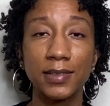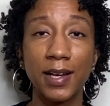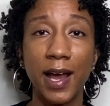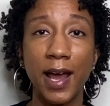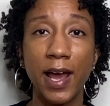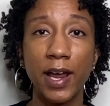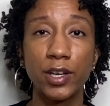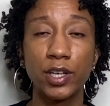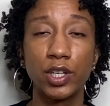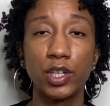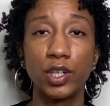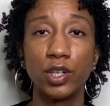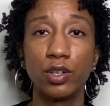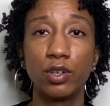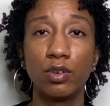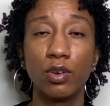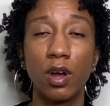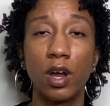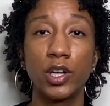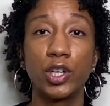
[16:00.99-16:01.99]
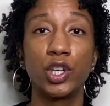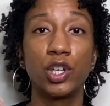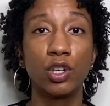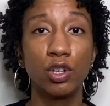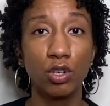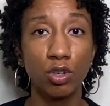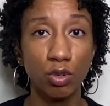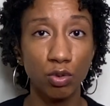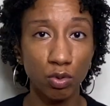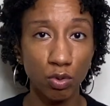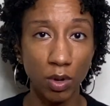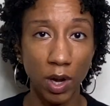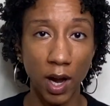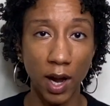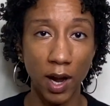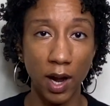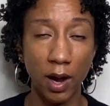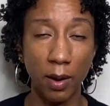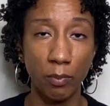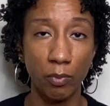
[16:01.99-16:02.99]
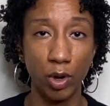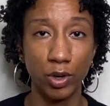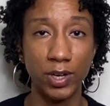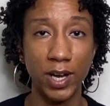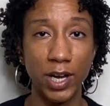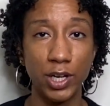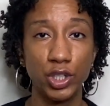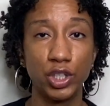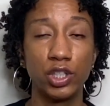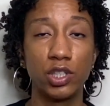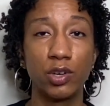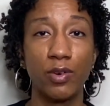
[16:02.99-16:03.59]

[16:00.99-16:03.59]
I had to do 2 rotations.